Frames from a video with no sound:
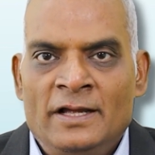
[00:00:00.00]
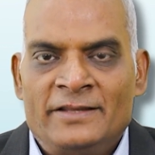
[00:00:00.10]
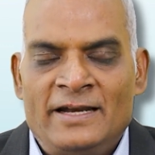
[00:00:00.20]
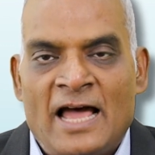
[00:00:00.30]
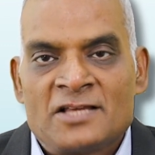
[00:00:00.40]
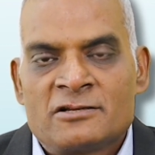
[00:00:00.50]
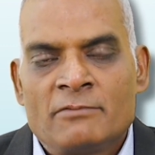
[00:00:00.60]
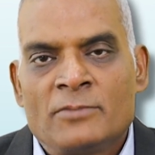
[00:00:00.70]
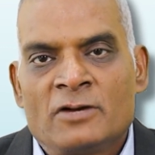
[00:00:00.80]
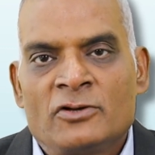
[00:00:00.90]
The last
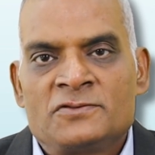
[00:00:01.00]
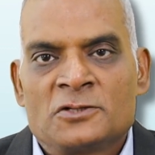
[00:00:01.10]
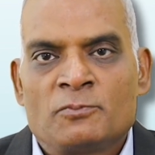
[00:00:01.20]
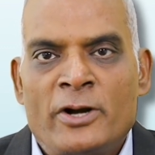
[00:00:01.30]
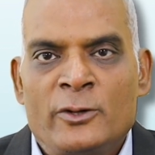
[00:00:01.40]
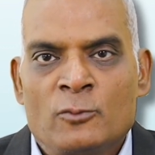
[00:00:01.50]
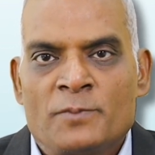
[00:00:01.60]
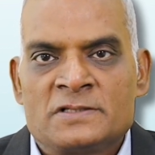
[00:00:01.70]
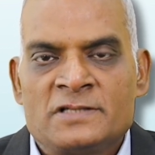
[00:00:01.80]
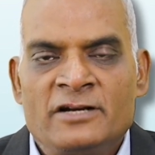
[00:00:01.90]
number was
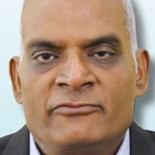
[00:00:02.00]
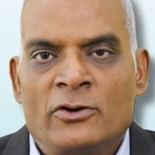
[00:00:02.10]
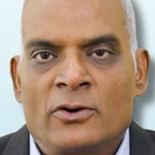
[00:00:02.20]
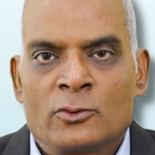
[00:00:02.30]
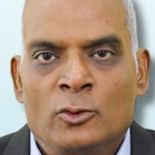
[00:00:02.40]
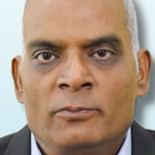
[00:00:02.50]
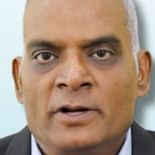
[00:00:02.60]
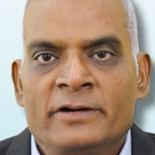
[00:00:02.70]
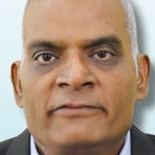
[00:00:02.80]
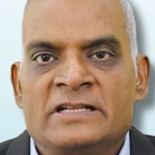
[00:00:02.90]
6.2% for
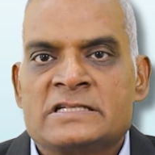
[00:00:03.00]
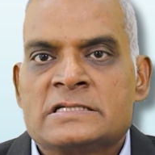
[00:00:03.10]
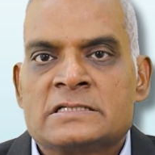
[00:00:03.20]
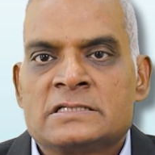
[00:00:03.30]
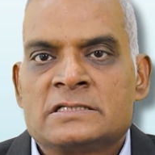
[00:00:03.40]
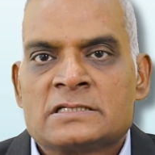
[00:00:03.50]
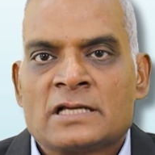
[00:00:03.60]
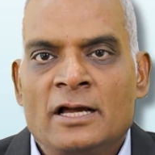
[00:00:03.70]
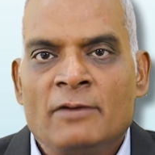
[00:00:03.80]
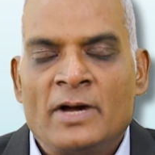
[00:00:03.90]
October, which is
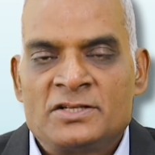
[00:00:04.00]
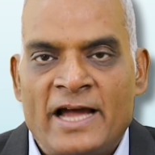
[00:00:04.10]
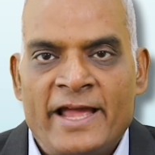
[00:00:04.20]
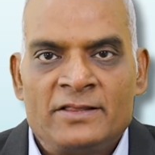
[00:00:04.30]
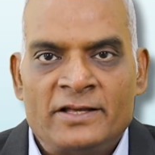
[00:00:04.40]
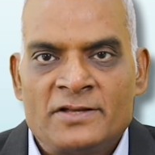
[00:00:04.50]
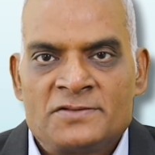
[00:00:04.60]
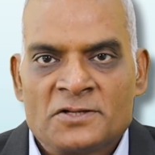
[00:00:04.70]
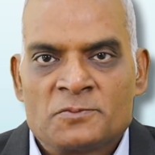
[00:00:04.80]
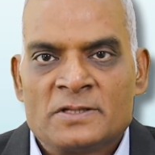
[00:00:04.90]
much higher than the
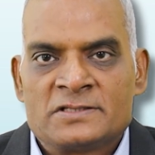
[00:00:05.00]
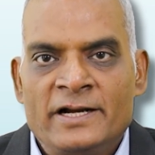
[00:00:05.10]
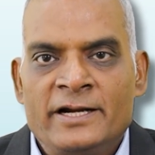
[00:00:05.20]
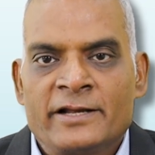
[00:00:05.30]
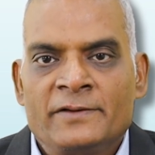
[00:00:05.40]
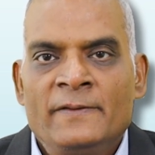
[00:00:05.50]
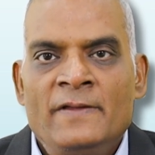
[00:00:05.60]
6%